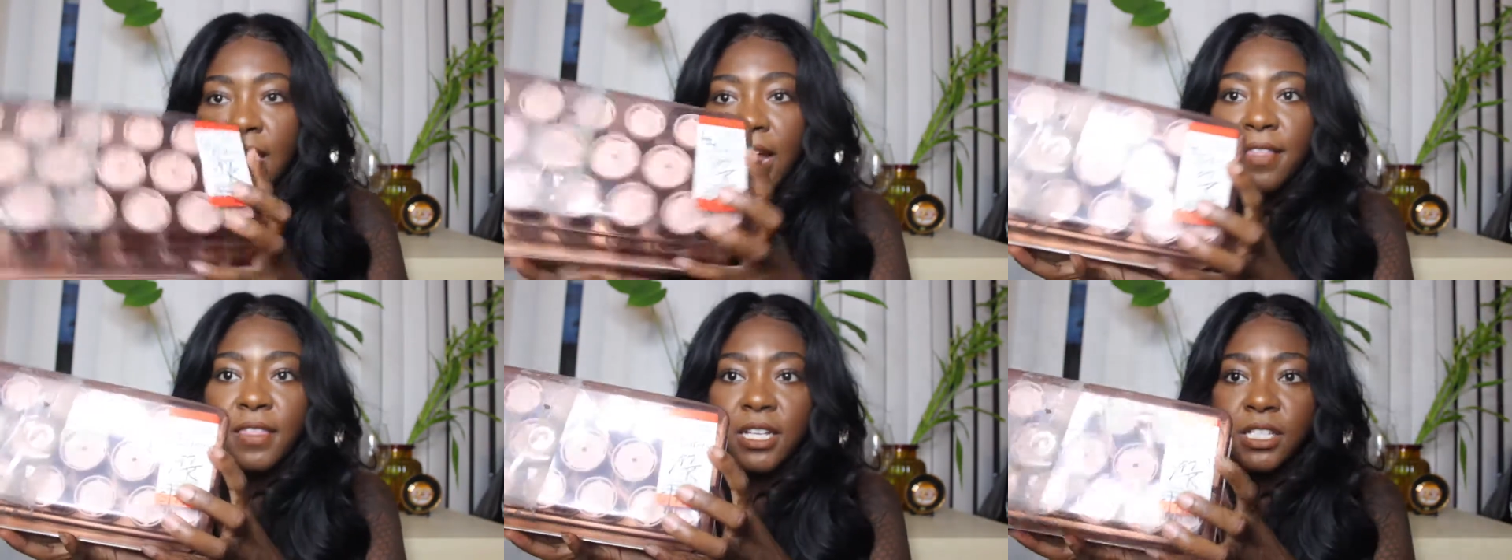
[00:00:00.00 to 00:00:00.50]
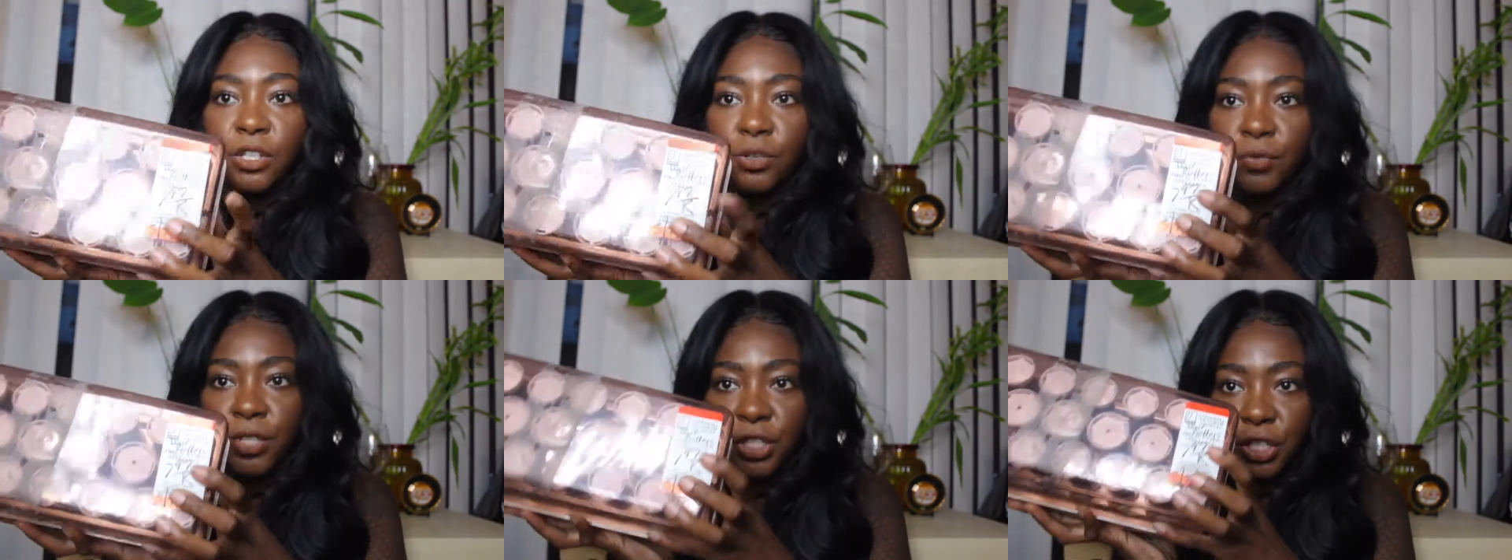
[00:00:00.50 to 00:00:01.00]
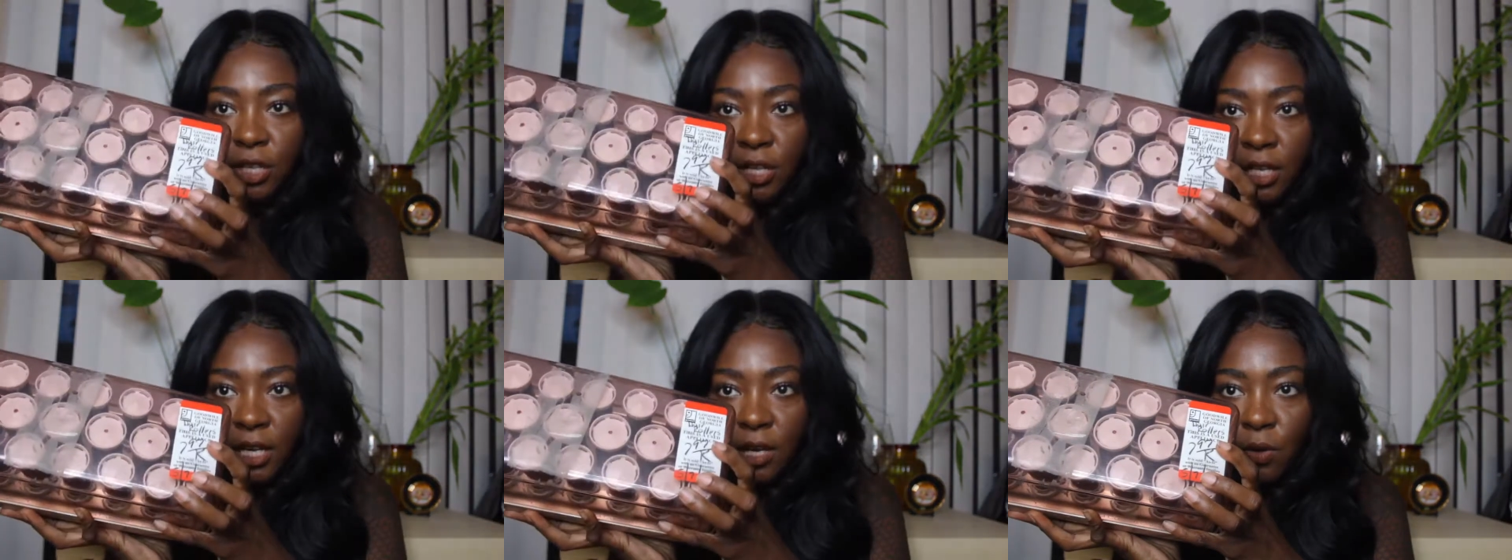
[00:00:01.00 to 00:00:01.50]
And this
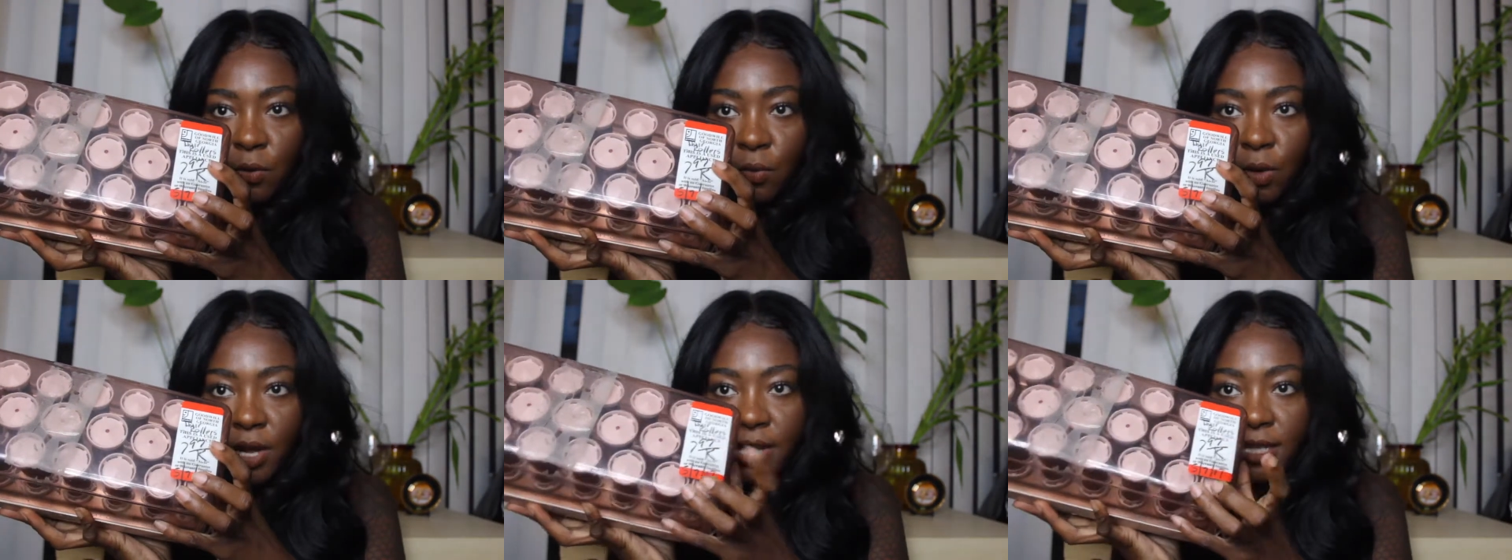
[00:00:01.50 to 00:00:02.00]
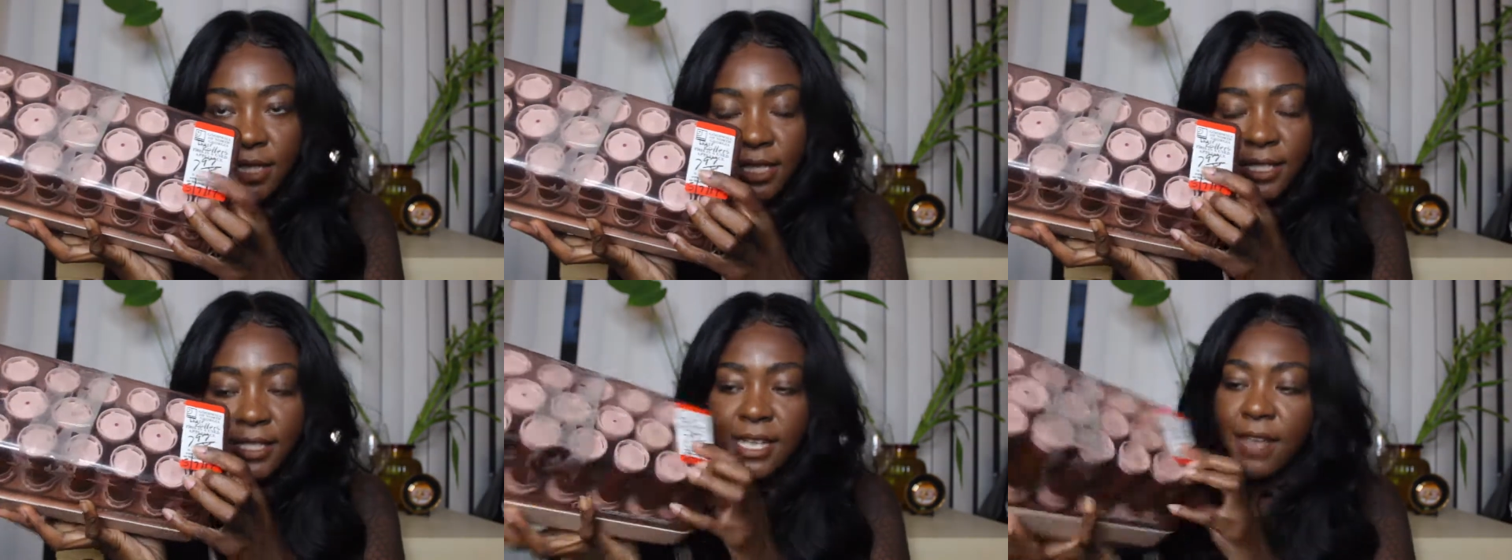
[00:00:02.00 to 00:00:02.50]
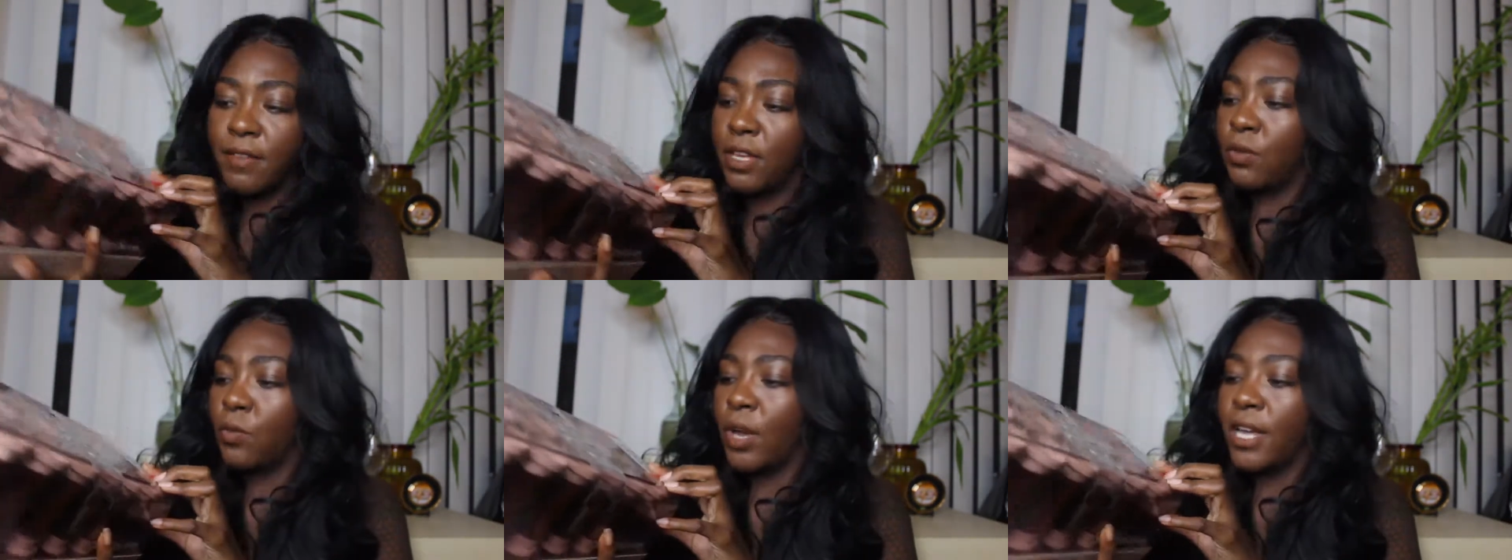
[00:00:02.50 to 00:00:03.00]
originally was
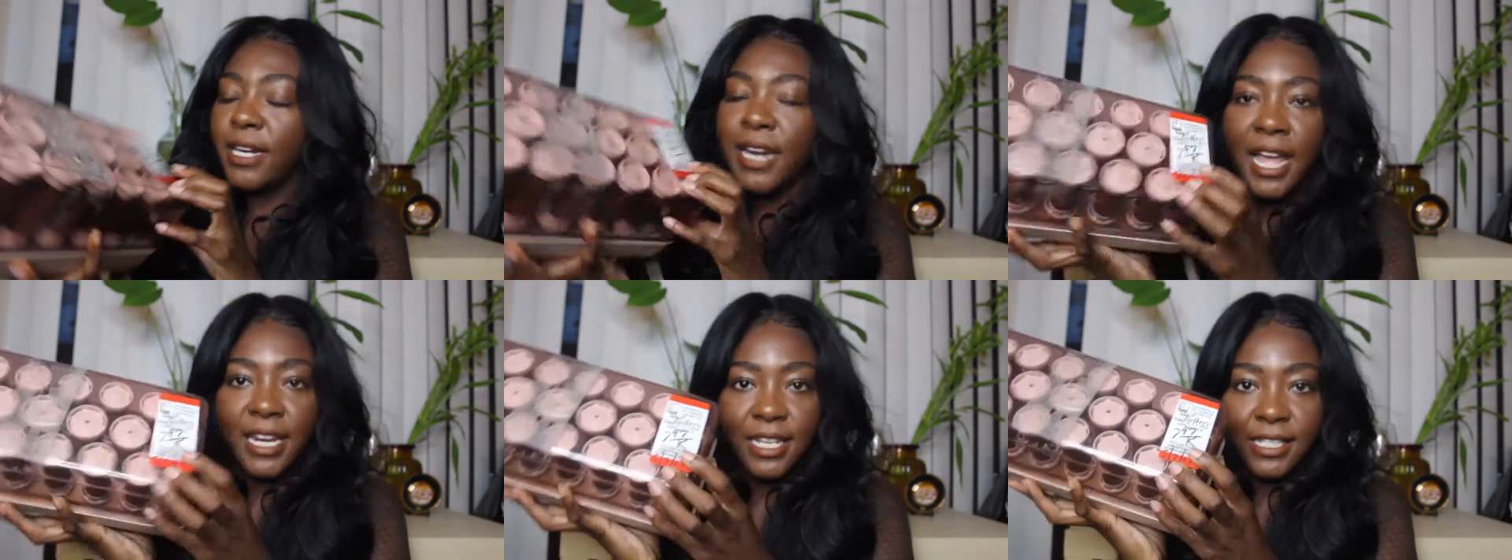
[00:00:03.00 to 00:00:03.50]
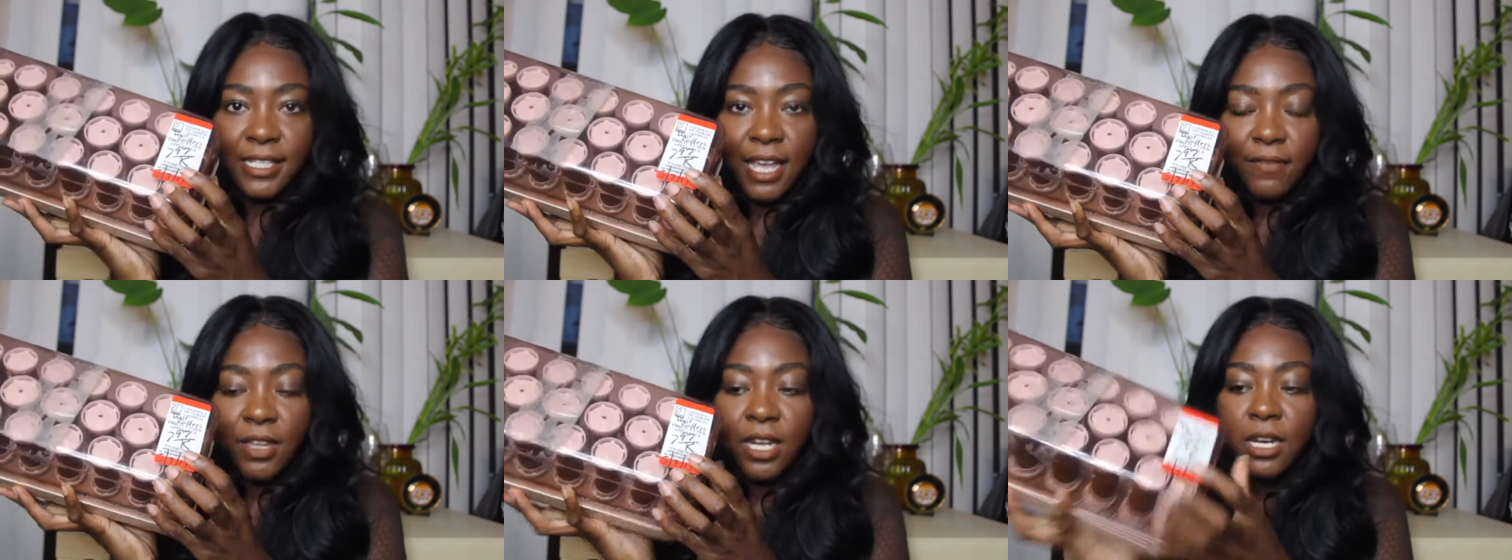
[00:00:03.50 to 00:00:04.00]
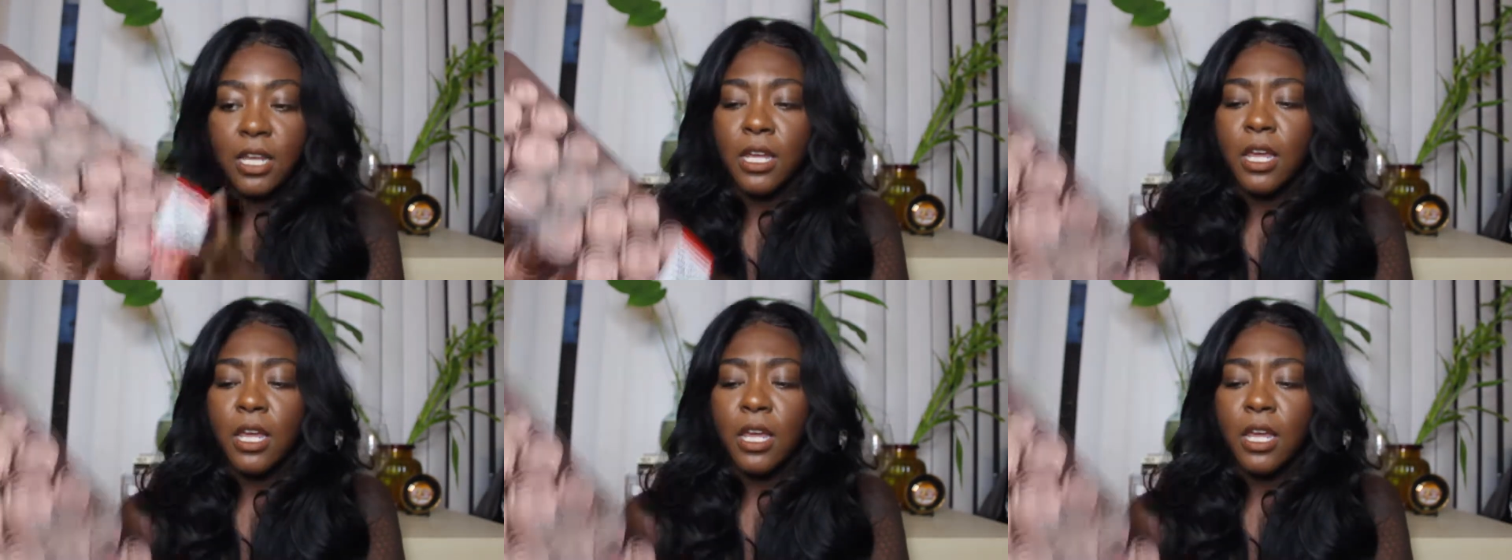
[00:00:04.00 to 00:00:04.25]
7, what, 97?